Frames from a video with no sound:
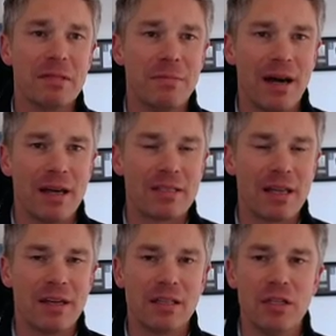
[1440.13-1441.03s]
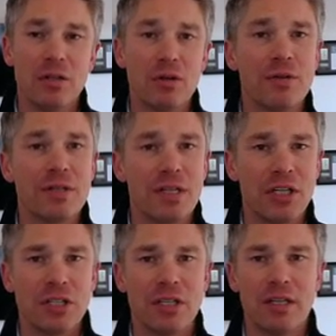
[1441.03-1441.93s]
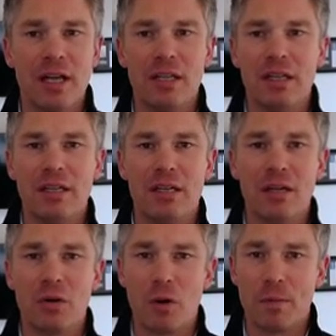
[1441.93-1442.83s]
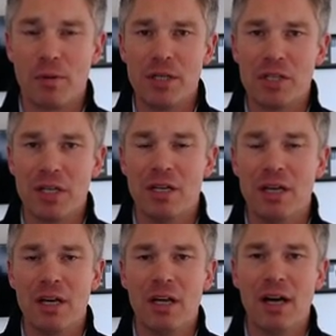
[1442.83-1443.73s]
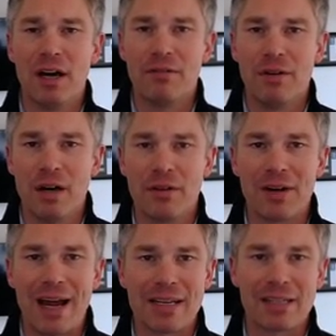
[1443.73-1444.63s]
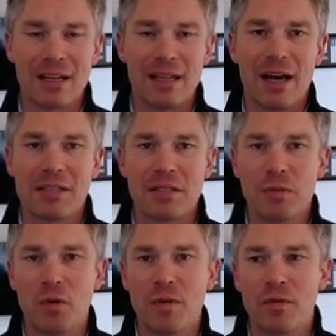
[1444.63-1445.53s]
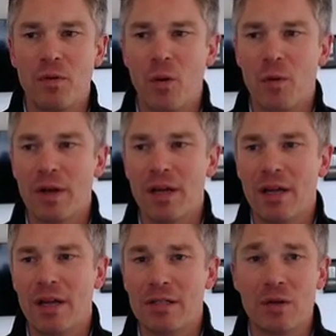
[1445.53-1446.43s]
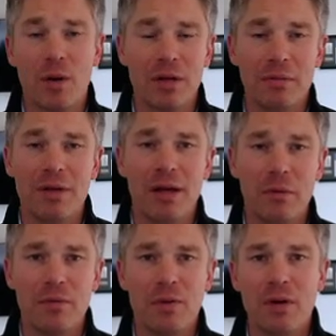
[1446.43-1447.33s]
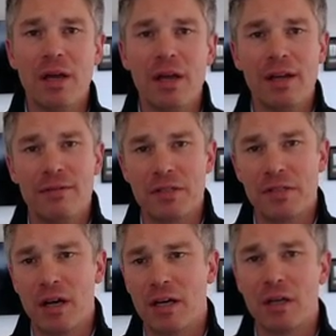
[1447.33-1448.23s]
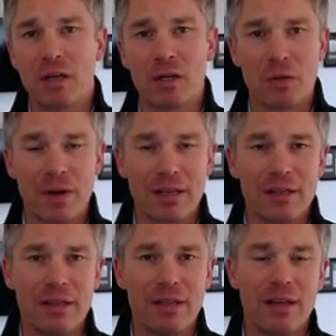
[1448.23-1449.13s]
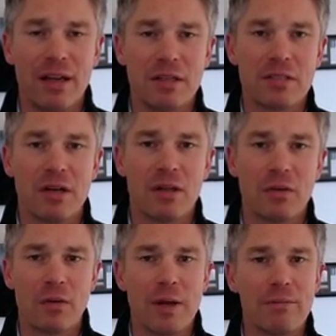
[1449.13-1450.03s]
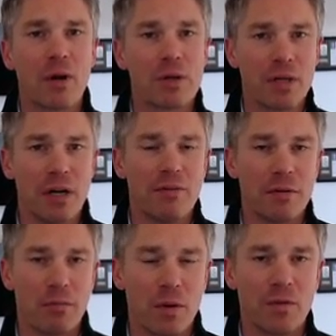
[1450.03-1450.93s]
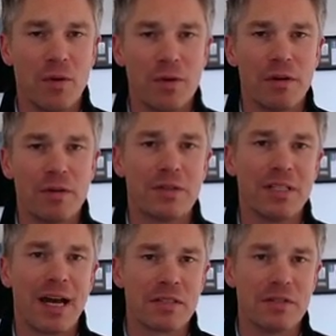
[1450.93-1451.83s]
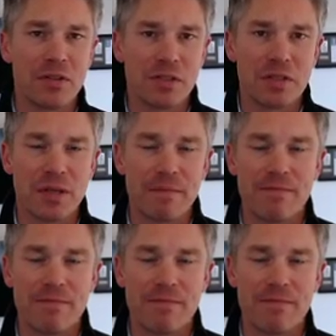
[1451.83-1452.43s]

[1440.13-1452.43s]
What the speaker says: and bonds, I think the utilization and the incorporation of other asset classes moving forward is going to be helpful if it's done correctly and it's done in the right parts of your portfolio for tax efficiency.